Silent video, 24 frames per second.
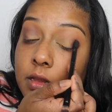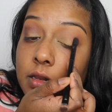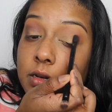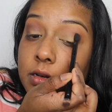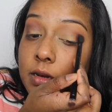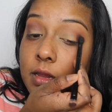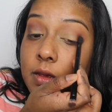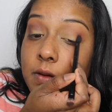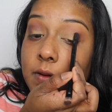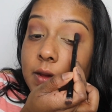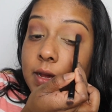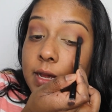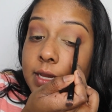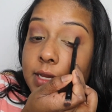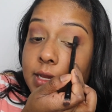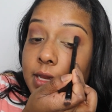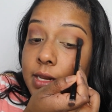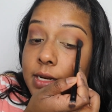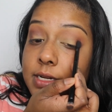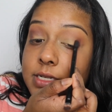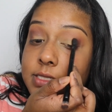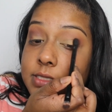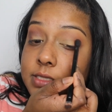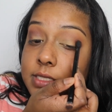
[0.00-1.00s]
Now I
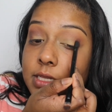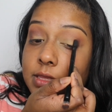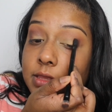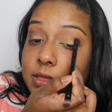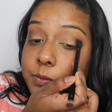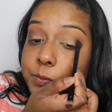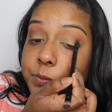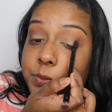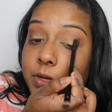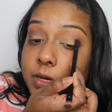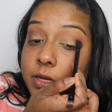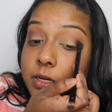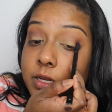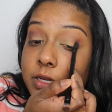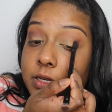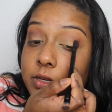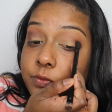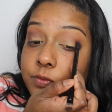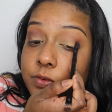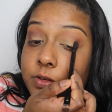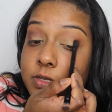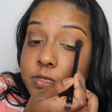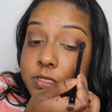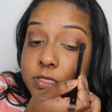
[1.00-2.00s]
kind of set the product
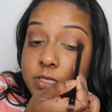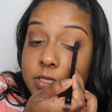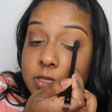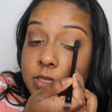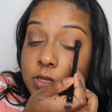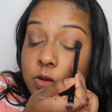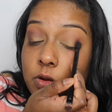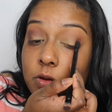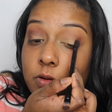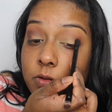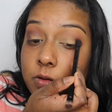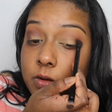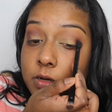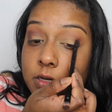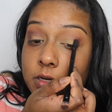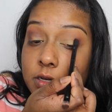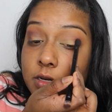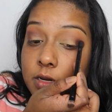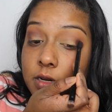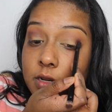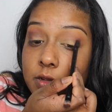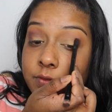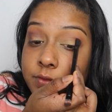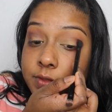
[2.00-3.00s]
first in the corner
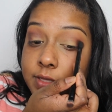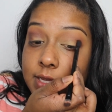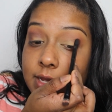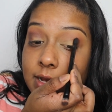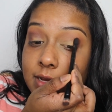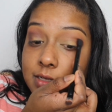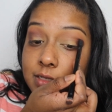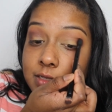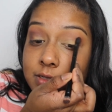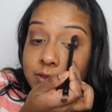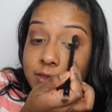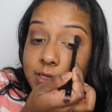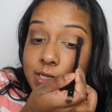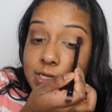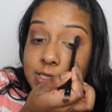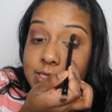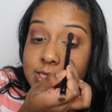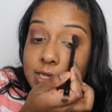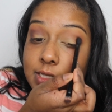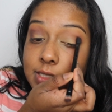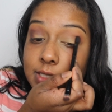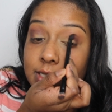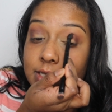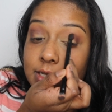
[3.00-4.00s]
of the outer crease,
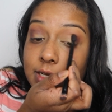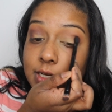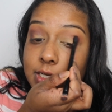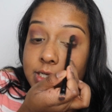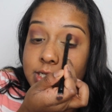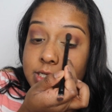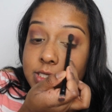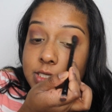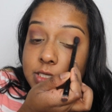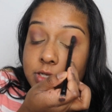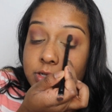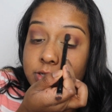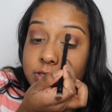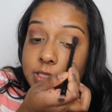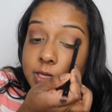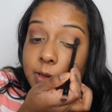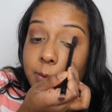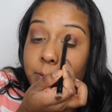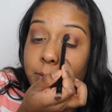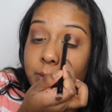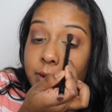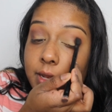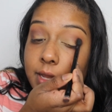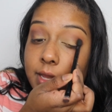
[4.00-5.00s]
and then I just start to
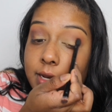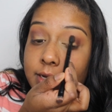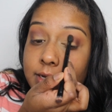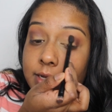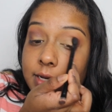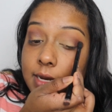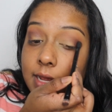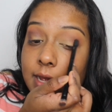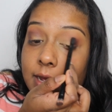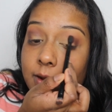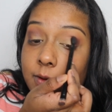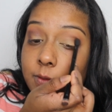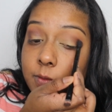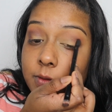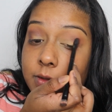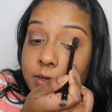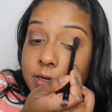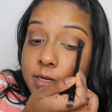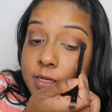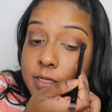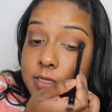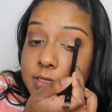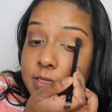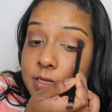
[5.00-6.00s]
blend it
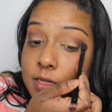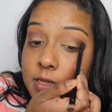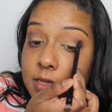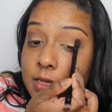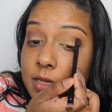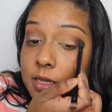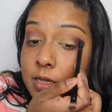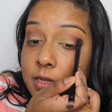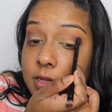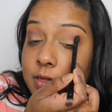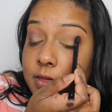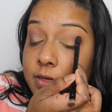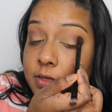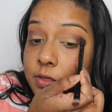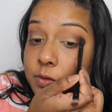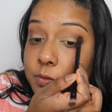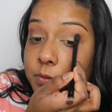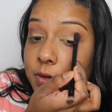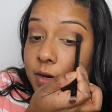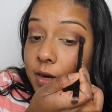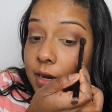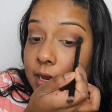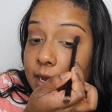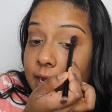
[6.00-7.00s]
outwards to
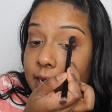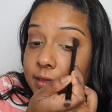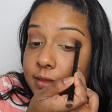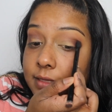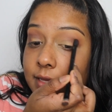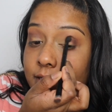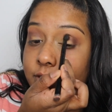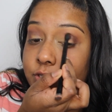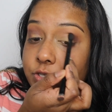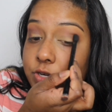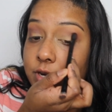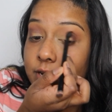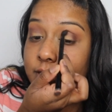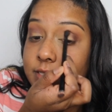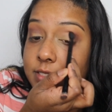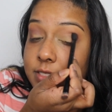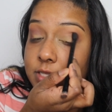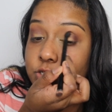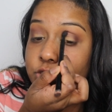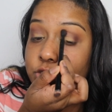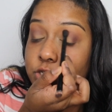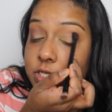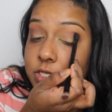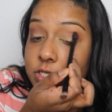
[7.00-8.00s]
where I had that
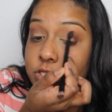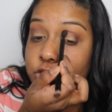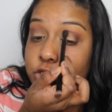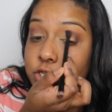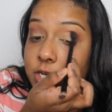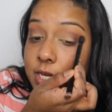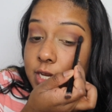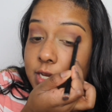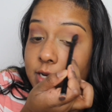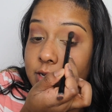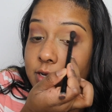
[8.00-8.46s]
transition shade.